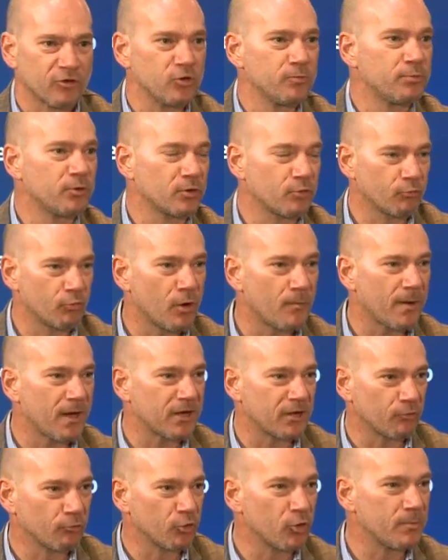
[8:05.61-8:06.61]
You put a robot
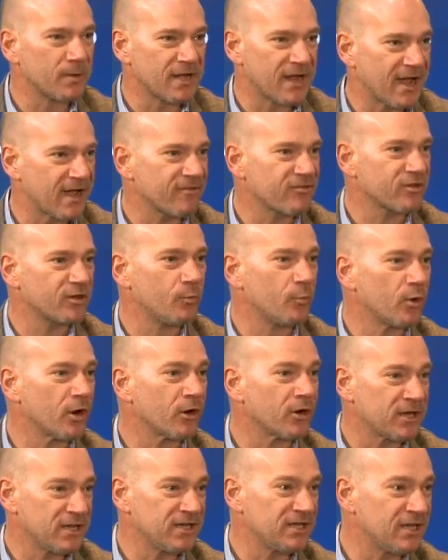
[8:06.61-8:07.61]
in a room and ask him where
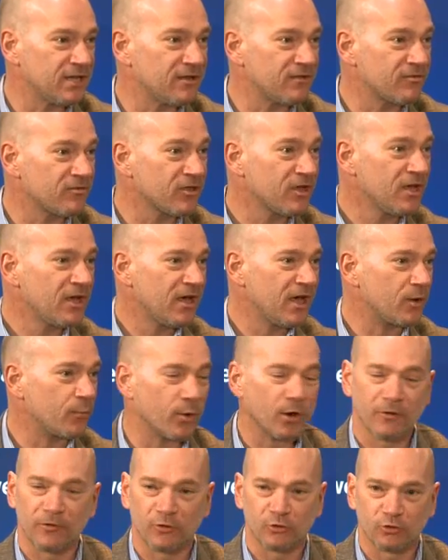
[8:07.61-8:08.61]
he is and
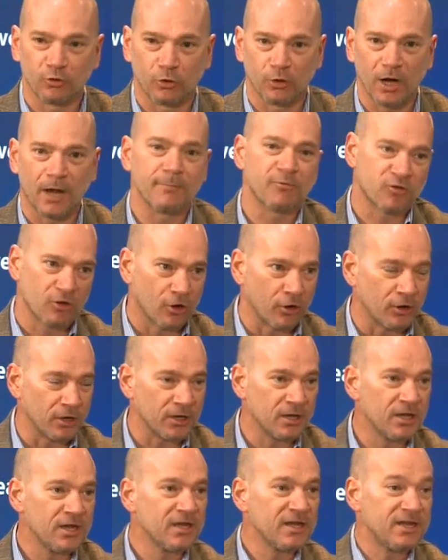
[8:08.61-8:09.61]
where the door, I'm sorry,
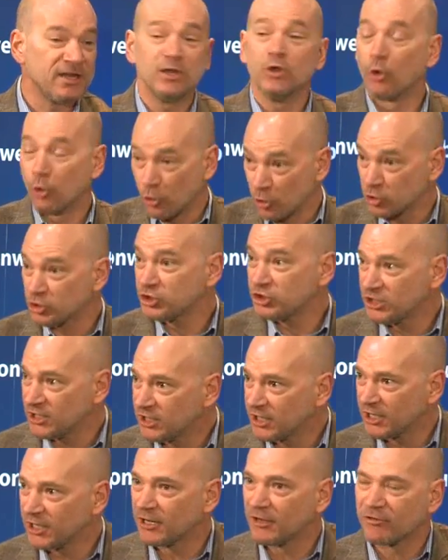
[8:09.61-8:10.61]
he or she
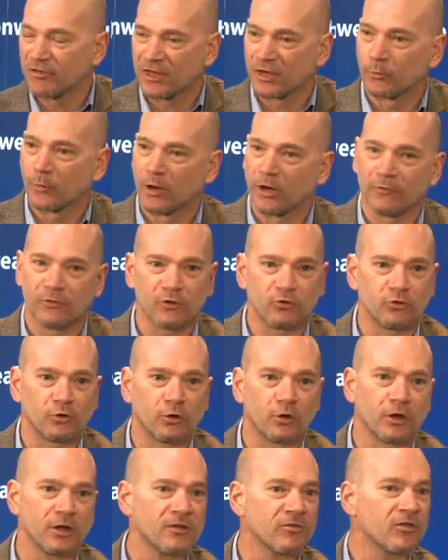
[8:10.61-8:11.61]
is and where the
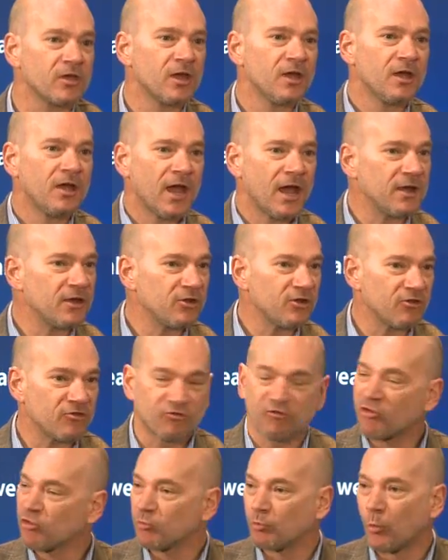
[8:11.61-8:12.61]
door is, and you
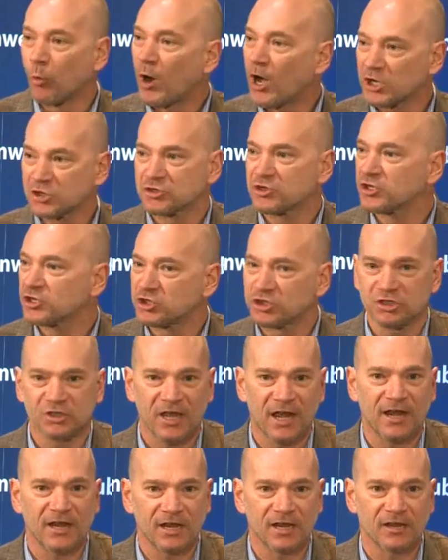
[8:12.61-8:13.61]
just watch the
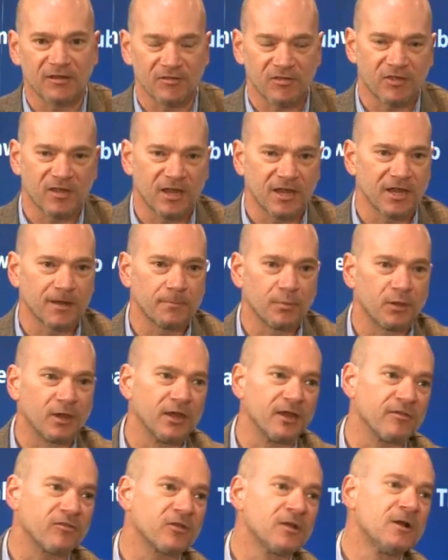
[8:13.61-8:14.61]
shenanigans take
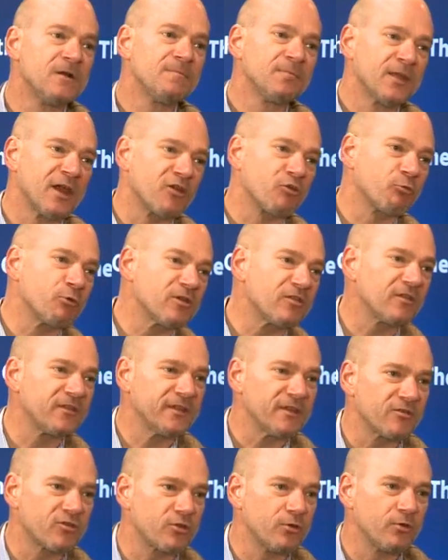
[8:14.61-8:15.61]
place. As
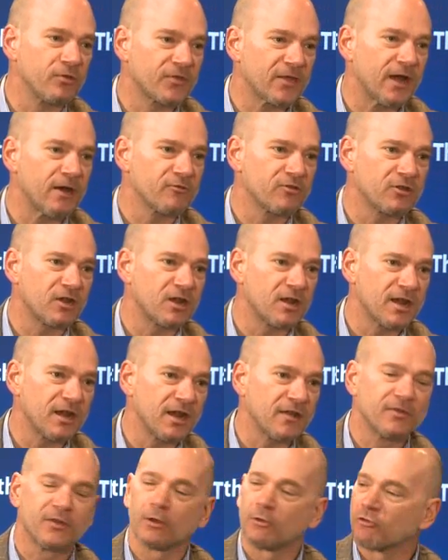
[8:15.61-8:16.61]
recently as
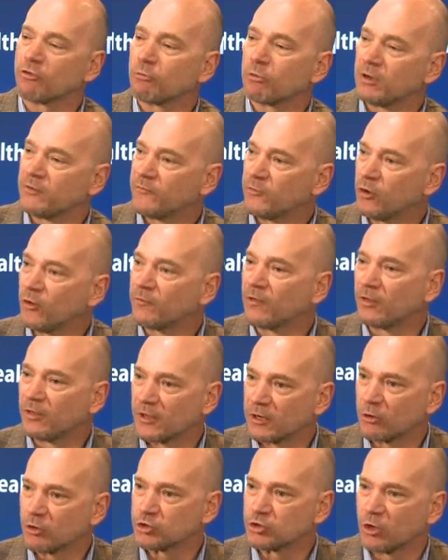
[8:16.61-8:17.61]
2008, there was a review of the
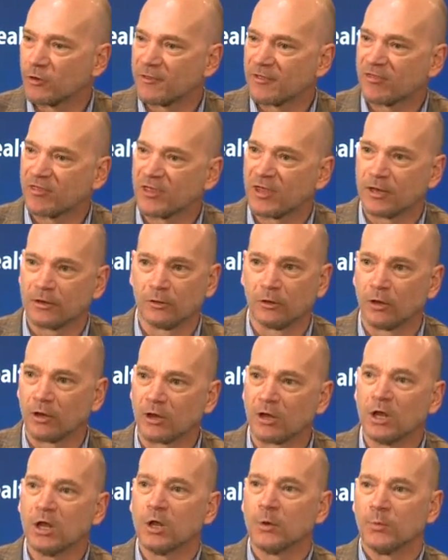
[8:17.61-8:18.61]
literature that said,
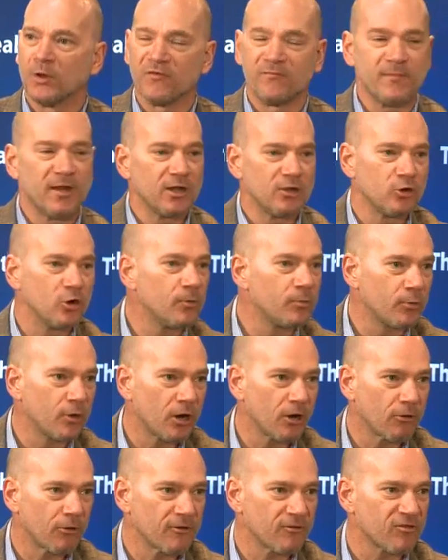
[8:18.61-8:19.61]
look, we've made no
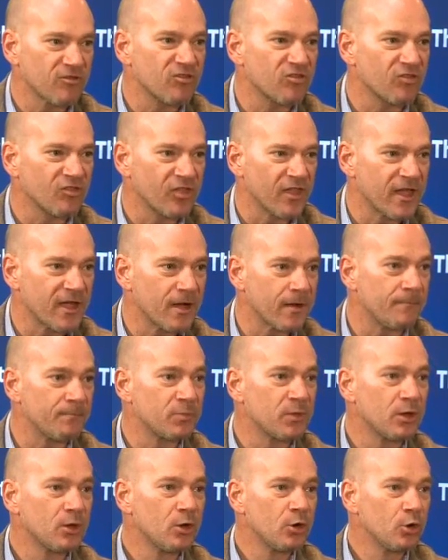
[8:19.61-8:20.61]
progress in SLAM
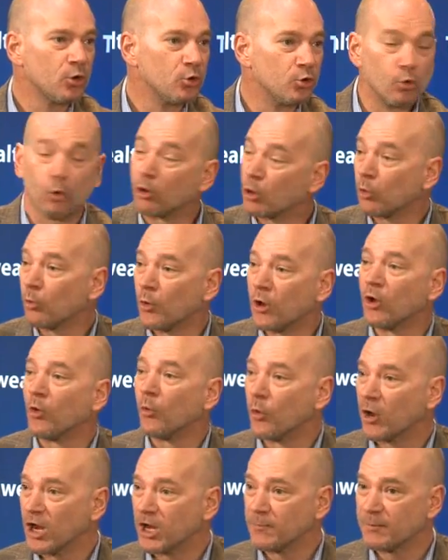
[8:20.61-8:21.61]
nor will
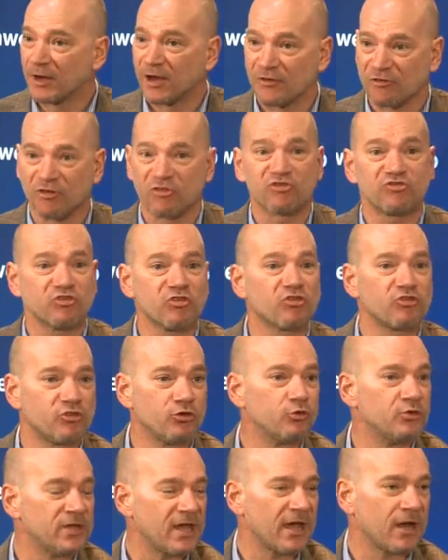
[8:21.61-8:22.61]
we, because it's just
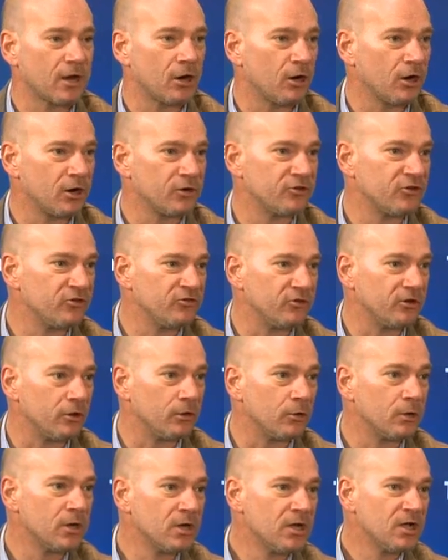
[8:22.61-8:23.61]
too dang hard to do.
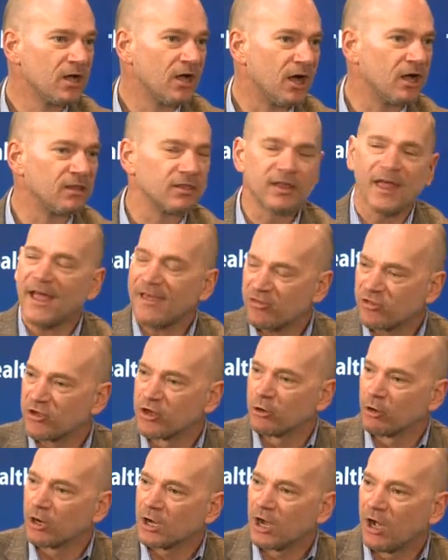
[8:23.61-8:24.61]
Uh, last
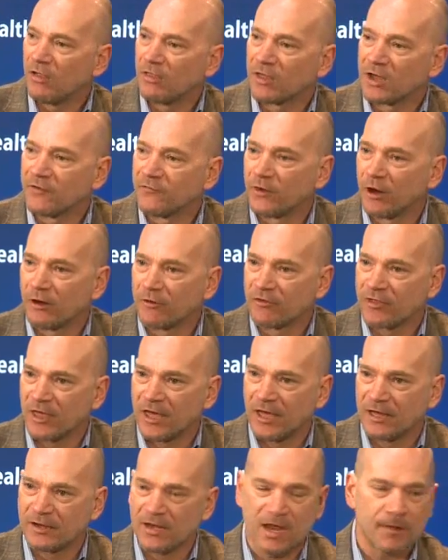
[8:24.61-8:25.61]
year, a colleague of ours
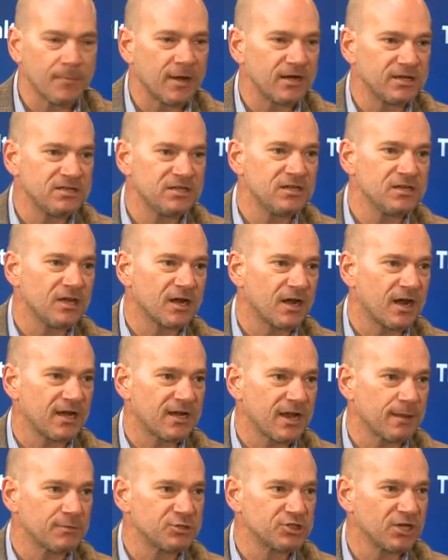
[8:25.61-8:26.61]
at MIT, a guy
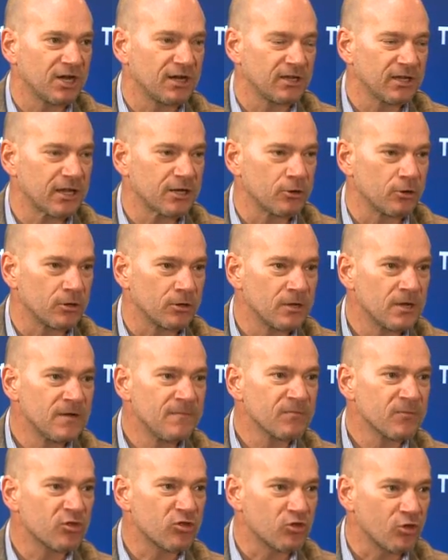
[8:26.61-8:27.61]
named John Leonard,
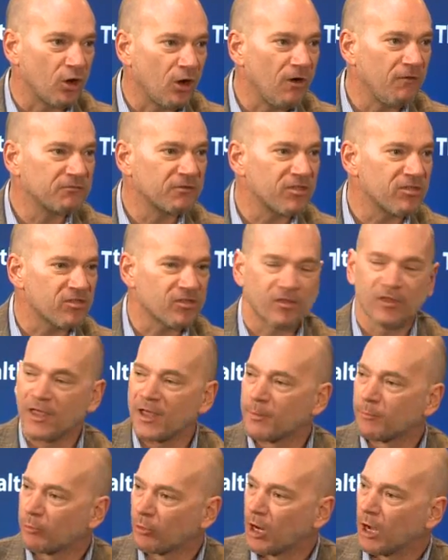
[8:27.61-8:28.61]
solved the
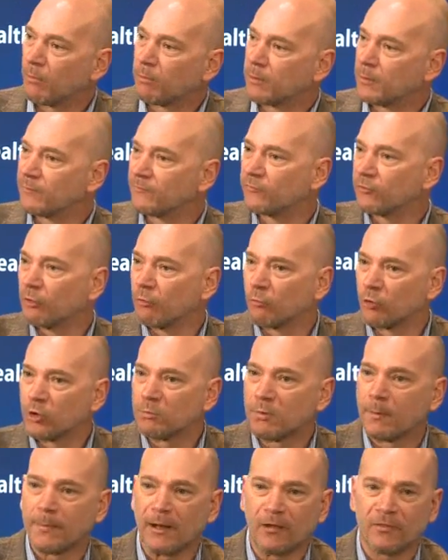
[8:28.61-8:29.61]
SLAM problem for a
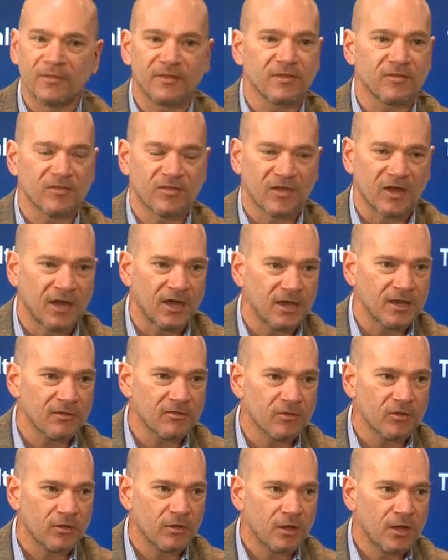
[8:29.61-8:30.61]
room about this
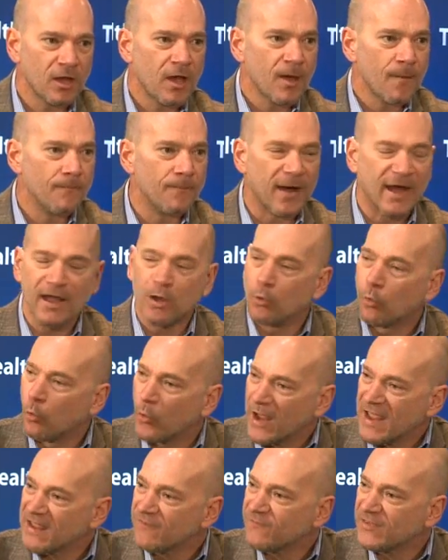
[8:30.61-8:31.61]
size by
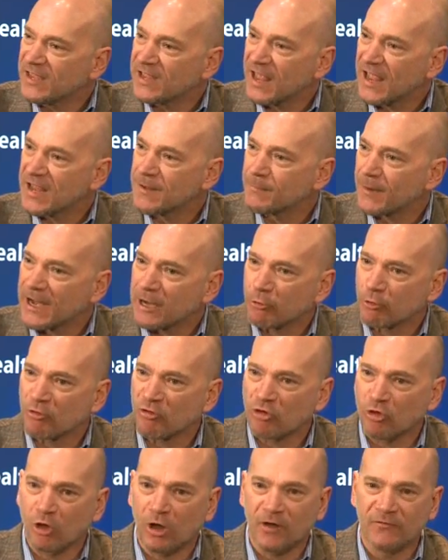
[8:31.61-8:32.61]
waving a
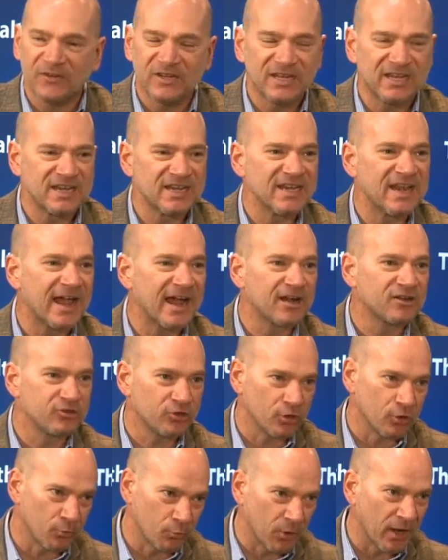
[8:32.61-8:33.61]
Microsoft Kinect
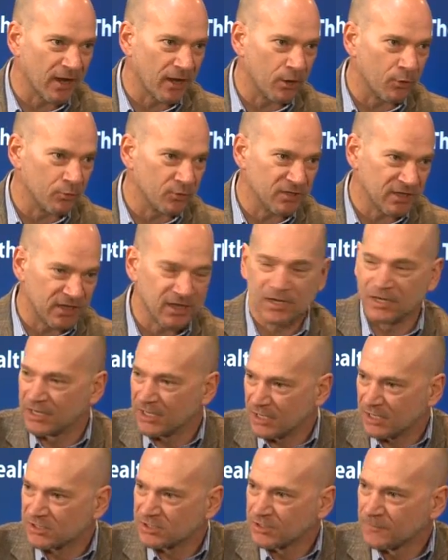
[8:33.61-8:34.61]
around in
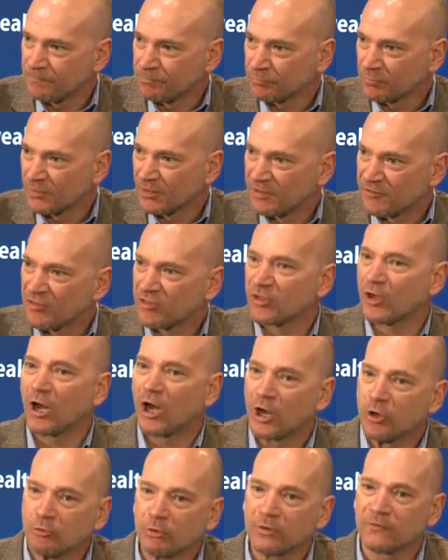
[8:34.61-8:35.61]
it. This is a
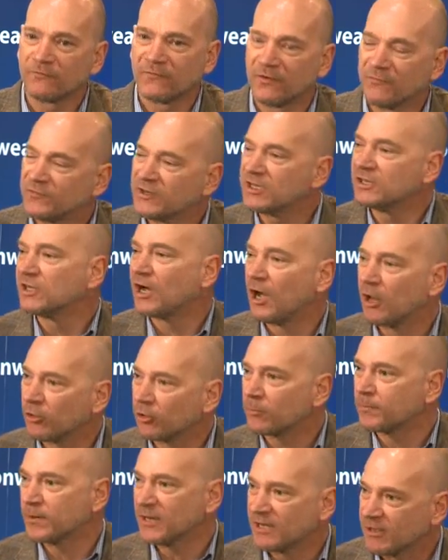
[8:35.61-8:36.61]

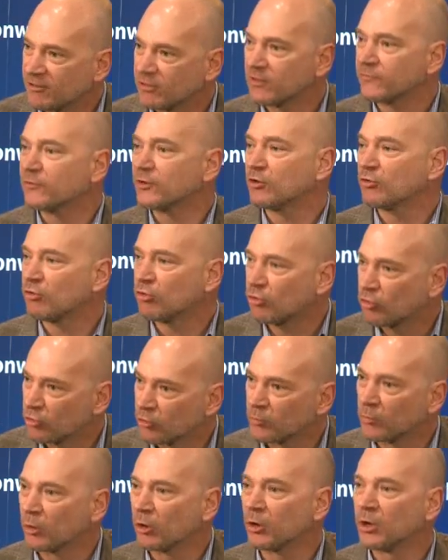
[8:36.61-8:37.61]
$150 piece of
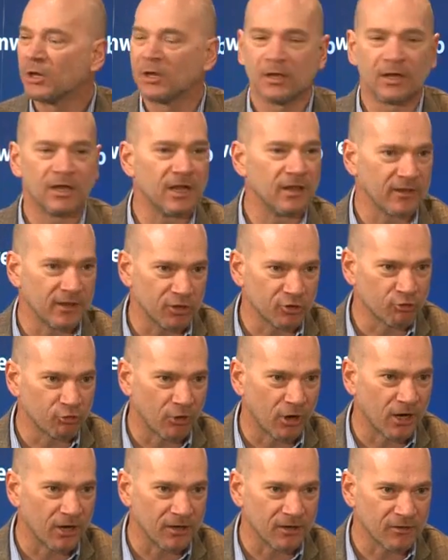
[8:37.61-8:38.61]
consumer
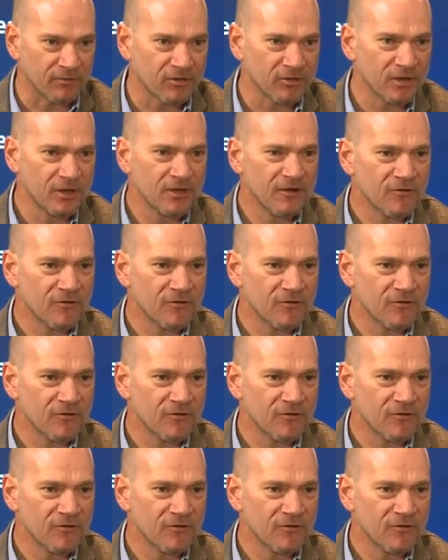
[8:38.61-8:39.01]
electronics.